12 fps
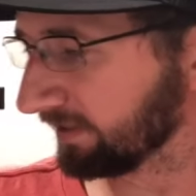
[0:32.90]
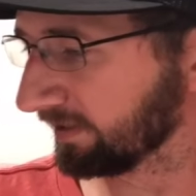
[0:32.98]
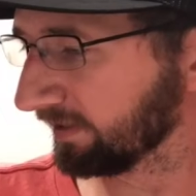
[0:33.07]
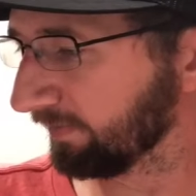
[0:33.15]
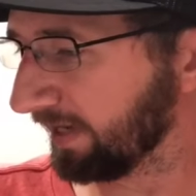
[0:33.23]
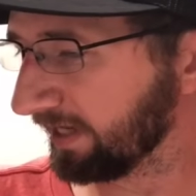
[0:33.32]
in the
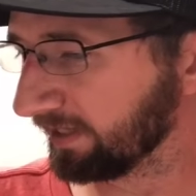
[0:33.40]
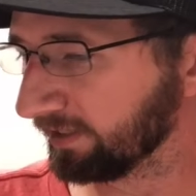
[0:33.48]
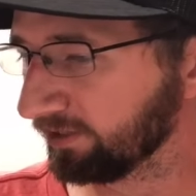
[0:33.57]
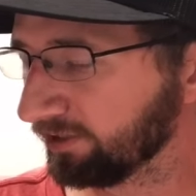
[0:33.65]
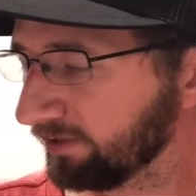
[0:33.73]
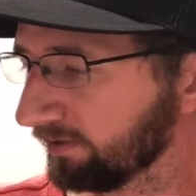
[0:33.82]

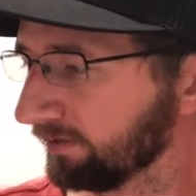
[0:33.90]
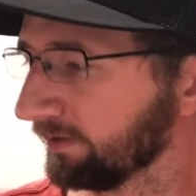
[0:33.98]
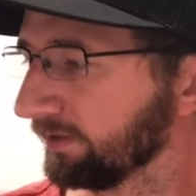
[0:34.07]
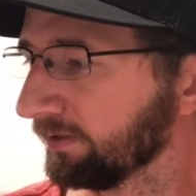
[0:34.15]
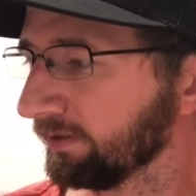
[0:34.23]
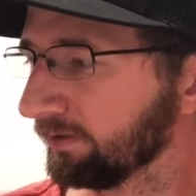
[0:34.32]
package,
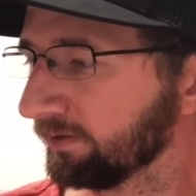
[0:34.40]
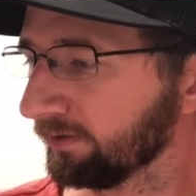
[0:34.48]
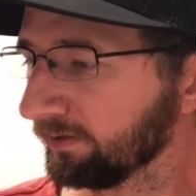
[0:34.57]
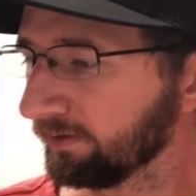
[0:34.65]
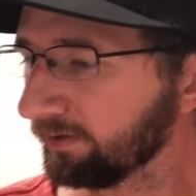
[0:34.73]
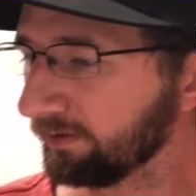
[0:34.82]

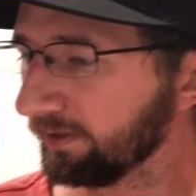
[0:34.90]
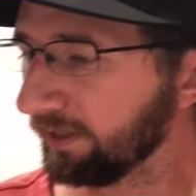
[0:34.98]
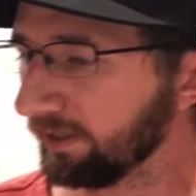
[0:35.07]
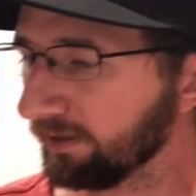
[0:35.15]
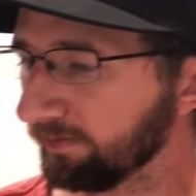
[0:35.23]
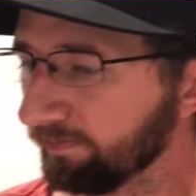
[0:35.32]

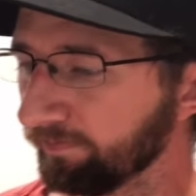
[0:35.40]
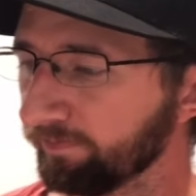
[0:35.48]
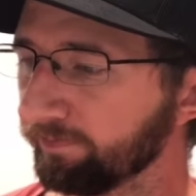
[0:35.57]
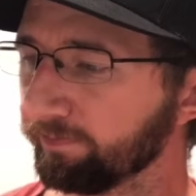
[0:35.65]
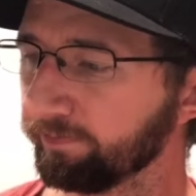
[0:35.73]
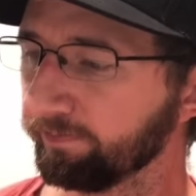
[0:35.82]
I
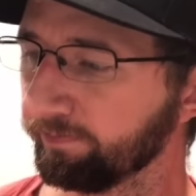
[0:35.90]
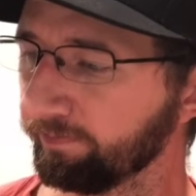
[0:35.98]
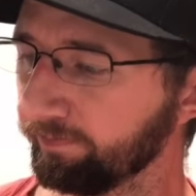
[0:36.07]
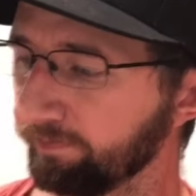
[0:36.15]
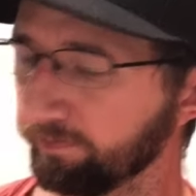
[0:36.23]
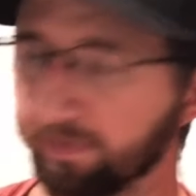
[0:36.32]

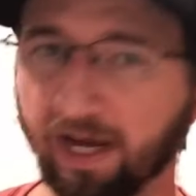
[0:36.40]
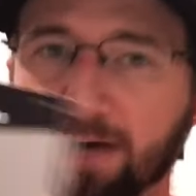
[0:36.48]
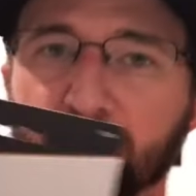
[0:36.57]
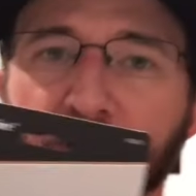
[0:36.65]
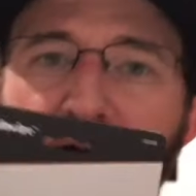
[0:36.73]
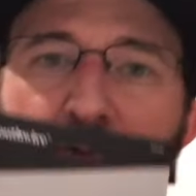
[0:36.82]

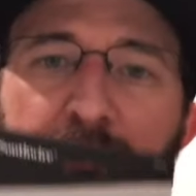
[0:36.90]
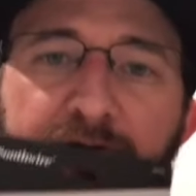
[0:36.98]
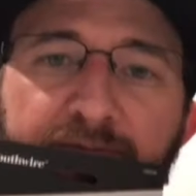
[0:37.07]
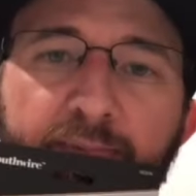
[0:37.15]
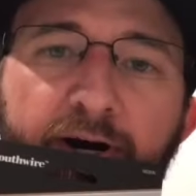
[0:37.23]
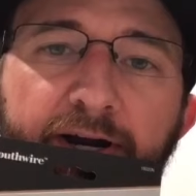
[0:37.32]
probably wouldn't have
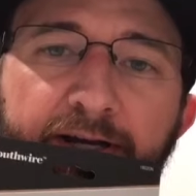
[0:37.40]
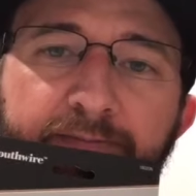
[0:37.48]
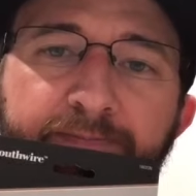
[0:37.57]
bought it.